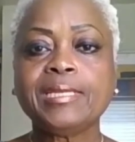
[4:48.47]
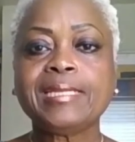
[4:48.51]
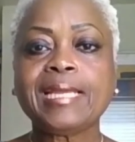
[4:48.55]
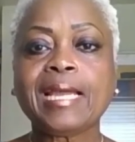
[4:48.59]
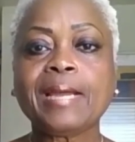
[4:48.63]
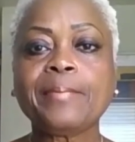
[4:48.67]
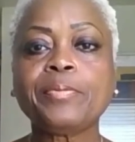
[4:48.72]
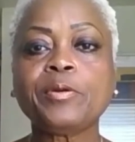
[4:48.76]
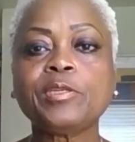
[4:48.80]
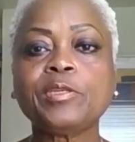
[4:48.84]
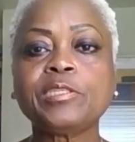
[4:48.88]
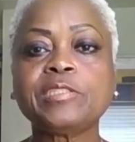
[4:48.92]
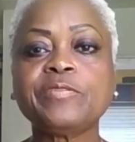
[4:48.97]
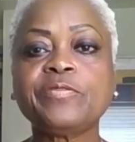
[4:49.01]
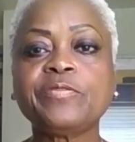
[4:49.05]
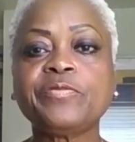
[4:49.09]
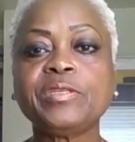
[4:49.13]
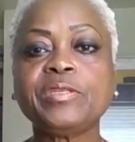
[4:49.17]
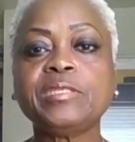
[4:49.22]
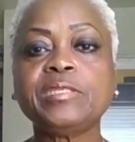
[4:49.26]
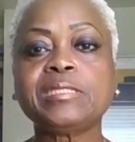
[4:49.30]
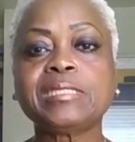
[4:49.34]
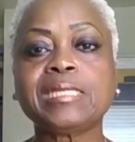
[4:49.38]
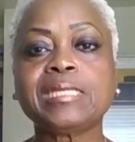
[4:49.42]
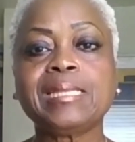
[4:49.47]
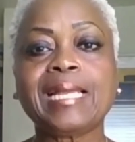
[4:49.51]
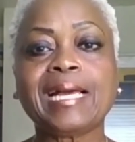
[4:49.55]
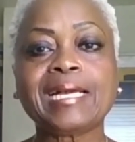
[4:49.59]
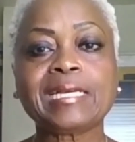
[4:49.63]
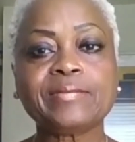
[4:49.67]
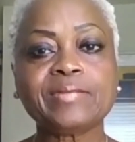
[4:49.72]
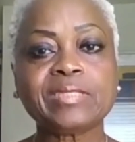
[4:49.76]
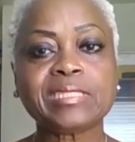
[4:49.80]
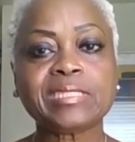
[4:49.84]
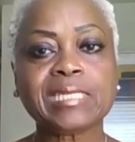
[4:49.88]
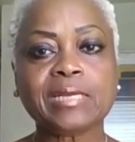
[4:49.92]
That person feels a
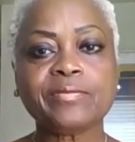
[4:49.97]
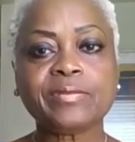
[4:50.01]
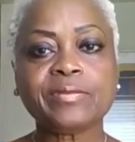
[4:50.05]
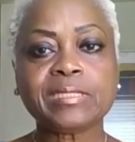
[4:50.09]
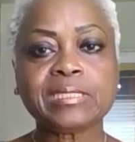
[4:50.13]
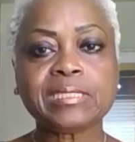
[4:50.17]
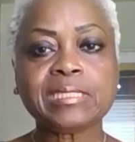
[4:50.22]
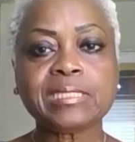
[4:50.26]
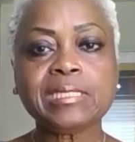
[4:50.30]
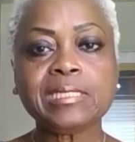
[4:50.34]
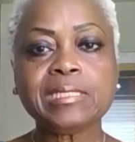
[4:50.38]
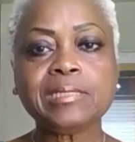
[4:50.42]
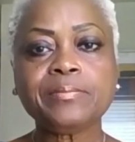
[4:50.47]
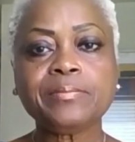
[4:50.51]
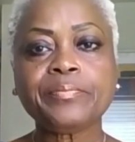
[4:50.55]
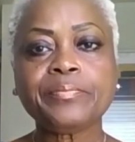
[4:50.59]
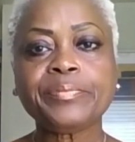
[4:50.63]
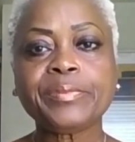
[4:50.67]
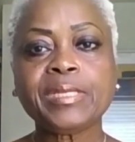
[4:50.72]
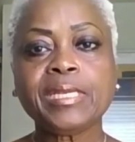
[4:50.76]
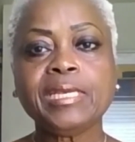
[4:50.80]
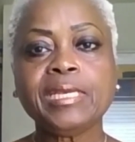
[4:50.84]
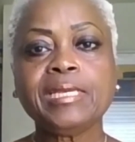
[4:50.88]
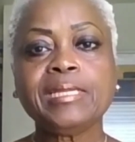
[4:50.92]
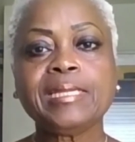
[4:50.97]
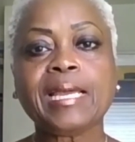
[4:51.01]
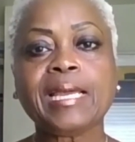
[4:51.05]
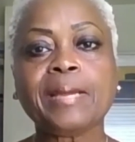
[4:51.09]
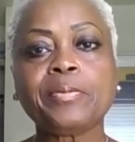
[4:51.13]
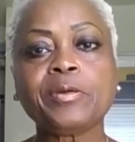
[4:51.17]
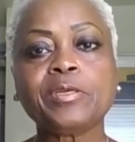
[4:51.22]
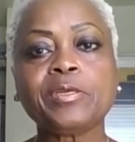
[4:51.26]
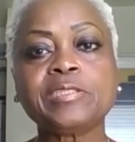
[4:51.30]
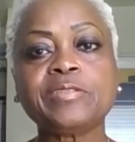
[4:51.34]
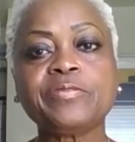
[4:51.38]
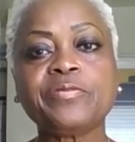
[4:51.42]
lack of self-esteem.
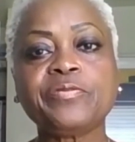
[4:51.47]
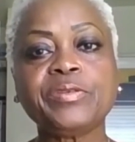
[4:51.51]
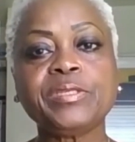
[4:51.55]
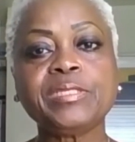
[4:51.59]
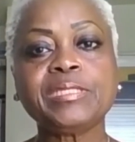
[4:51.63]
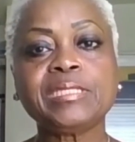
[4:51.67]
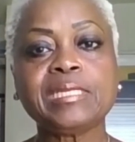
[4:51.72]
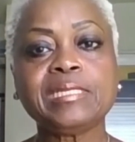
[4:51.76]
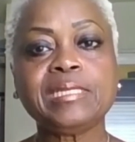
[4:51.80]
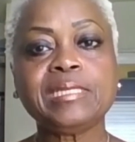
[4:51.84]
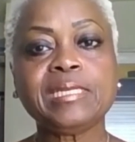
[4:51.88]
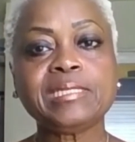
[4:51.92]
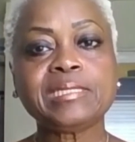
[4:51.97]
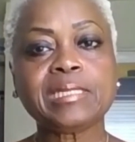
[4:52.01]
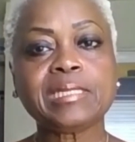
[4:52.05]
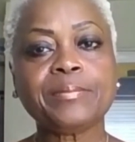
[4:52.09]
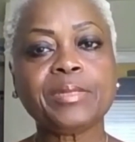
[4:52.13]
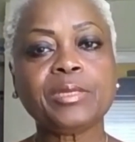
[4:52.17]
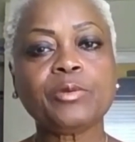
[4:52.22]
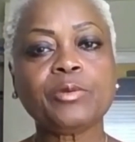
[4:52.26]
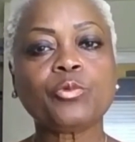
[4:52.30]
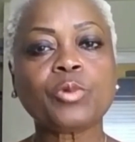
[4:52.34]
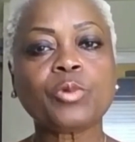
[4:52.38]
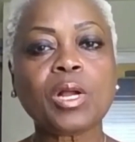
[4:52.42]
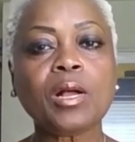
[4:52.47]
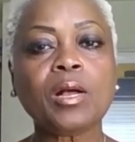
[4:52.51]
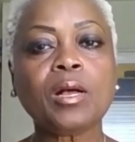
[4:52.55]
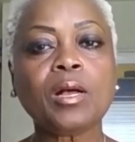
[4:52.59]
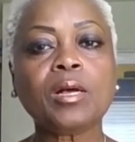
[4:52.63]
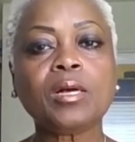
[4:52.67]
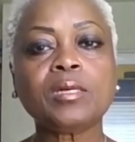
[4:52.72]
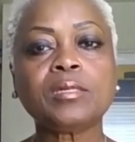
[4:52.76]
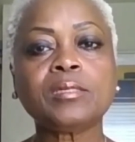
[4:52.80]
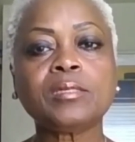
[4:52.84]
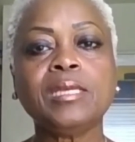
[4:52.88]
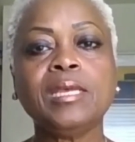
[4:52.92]
That person feels they did something
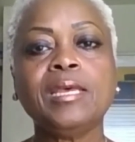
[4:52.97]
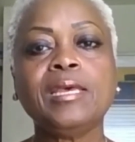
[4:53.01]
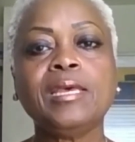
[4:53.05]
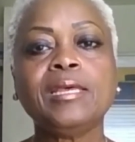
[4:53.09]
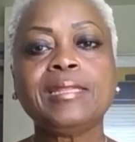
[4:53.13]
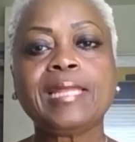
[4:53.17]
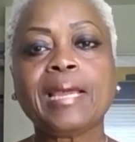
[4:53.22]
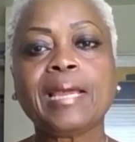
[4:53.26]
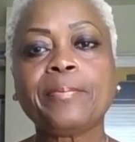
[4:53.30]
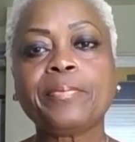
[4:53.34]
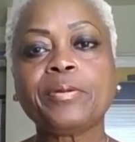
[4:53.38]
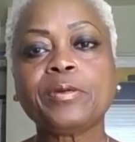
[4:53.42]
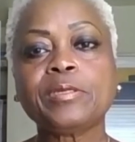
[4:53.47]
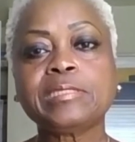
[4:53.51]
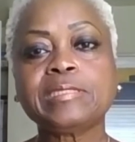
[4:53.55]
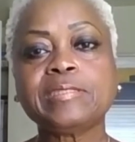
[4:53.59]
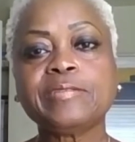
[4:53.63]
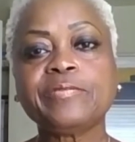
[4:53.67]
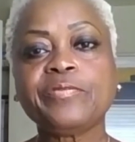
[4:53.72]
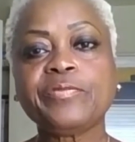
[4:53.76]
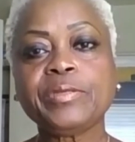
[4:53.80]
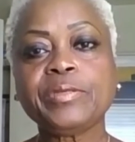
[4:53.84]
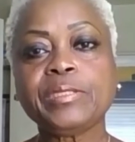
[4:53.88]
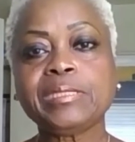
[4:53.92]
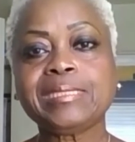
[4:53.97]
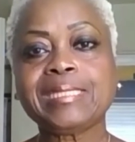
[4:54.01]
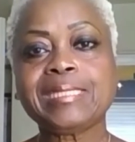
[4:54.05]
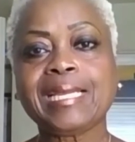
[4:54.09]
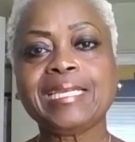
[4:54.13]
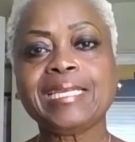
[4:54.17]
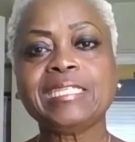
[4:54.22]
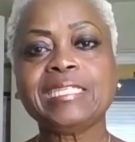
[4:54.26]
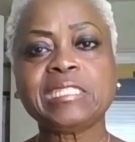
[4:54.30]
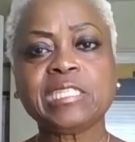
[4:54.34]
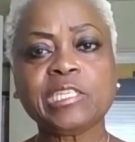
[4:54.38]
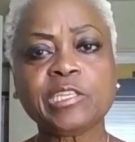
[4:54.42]
wrong. That person feels
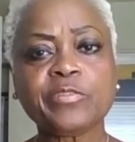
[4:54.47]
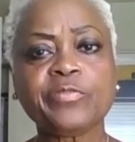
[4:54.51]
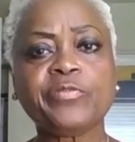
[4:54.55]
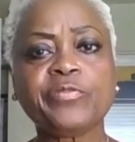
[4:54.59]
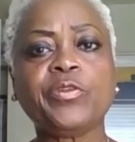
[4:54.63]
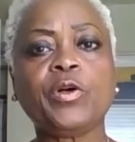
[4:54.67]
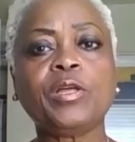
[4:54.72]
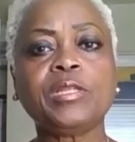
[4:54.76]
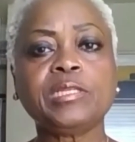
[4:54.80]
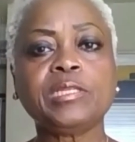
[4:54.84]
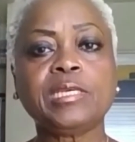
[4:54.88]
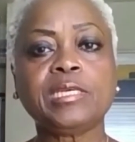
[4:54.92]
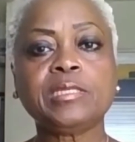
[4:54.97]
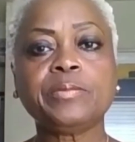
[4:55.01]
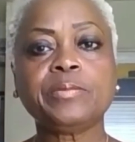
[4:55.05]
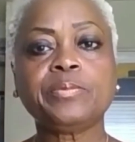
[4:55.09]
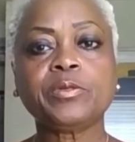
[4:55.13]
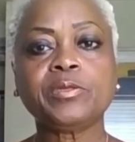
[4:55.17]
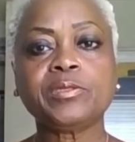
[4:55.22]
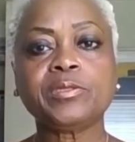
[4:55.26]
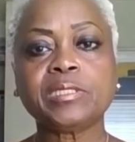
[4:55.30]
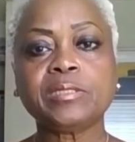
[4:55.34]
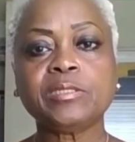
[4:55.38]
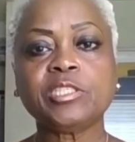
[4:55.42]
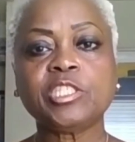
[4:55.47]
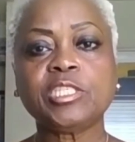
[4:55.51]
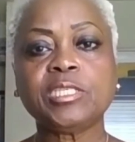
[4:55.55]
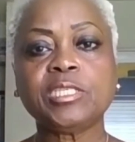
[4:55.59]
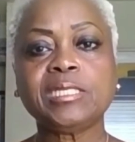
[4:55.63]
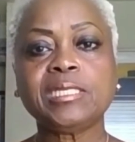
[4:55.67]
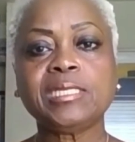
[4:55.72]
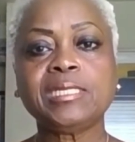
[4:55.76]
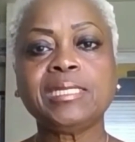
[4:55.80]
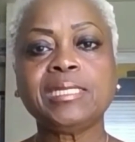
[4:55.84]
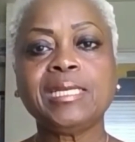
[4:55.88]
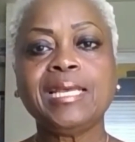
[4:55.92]
that it's their fault the other person
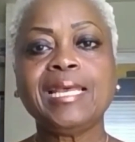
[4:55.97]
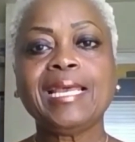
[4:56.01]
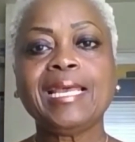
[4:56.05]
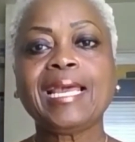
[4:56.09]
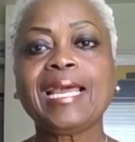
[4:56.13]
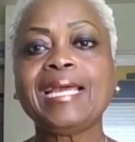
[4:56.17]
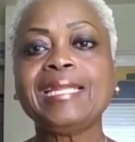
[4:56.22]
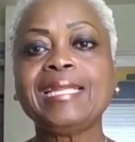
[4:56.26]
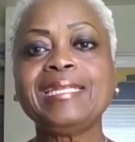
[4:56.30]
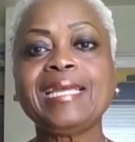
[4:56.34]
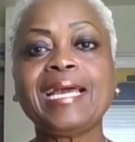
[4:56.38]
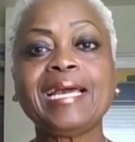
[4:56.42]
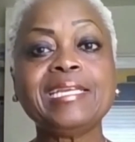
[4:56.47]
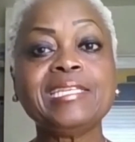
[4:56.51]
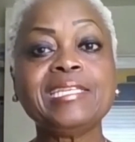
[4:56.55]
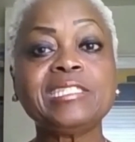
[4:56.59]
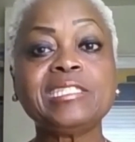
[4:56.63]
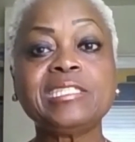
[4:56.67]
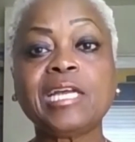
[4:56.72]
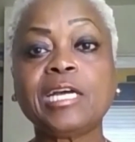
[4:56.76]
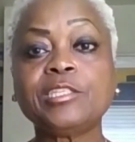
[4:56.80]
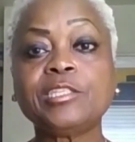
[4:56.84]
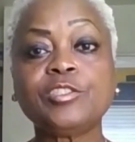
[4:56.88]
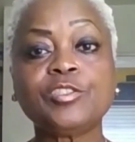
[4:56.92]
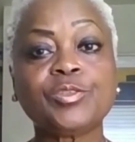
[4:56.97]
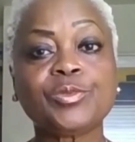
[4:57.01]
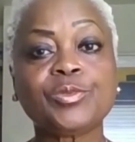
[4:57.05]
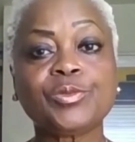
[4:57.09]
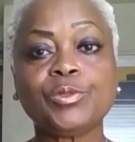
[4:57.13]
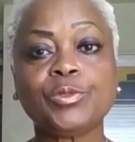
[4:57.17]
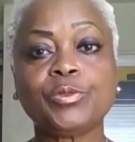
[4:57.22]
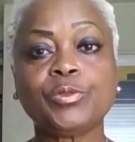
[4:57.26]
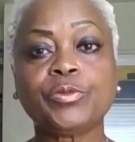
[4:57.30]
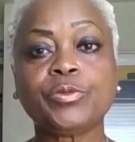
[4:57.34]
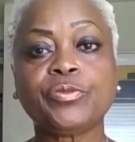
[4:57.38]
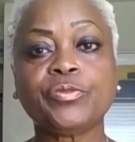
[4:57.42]
cheated. And that is not the
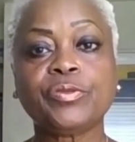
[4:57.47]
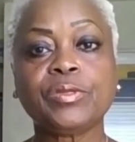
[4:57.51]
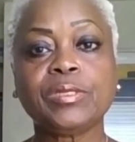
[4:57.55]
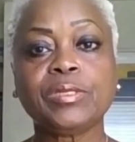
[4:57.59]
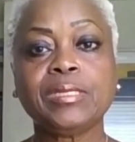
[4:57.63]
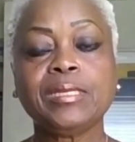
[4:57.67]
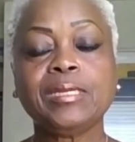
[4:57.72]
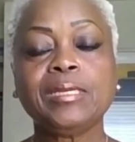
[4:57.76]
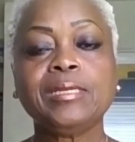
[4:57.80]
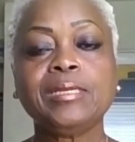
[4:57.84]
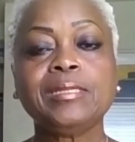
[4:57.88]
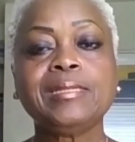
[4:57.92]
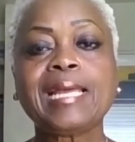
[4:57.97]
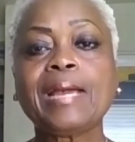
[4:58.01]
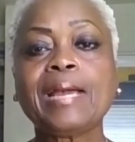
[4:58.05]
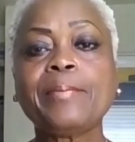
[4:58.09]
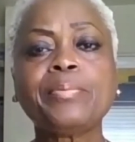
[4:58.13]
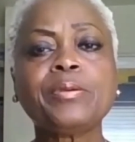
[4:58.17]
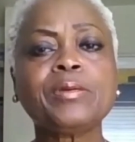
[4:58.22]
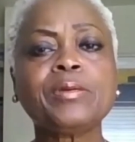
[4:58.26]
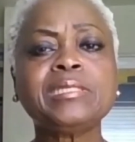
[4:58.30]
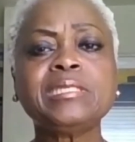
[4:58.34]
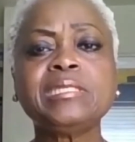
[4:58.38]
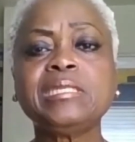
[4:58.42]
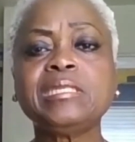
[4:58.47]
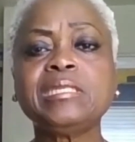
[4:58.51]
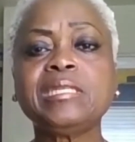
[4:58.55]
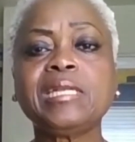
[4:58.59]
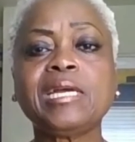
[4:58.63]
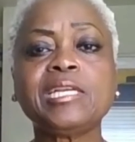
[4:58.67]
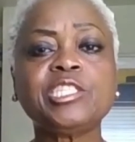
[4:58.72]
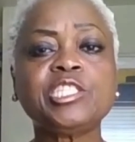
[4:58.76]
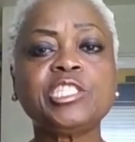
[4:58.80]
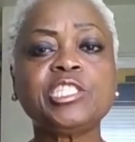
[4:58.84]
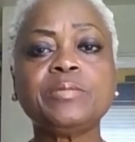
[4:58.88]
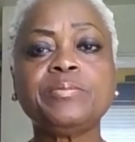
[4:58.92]
truth. That person did
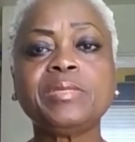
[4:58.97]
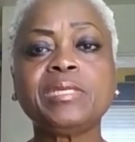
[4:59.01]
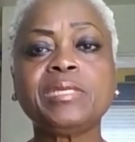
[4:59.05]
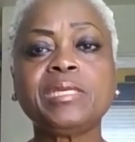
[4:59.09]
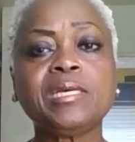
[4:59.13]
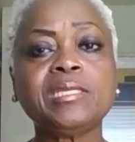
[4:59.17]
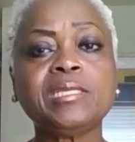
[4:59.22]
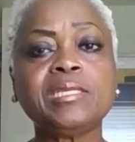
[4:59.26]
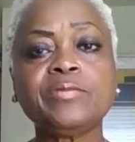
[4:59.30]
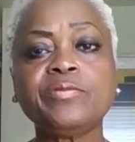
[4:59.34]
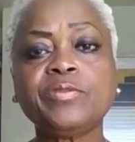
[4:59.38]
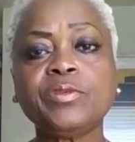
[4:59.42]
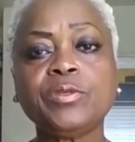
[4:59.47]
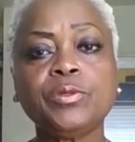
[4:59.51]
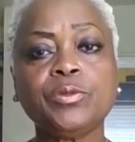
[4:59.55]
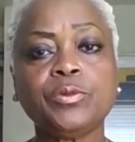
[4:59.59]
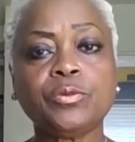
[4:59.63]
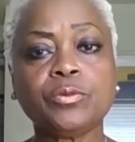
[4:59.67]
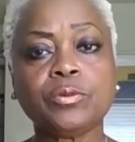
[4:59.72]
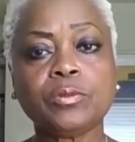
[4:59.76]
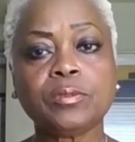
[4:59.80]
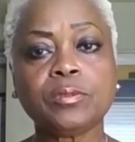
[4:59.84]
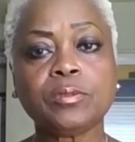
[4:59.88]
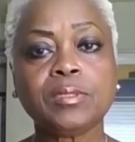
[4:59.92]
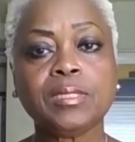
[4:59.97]
not cheat because of you.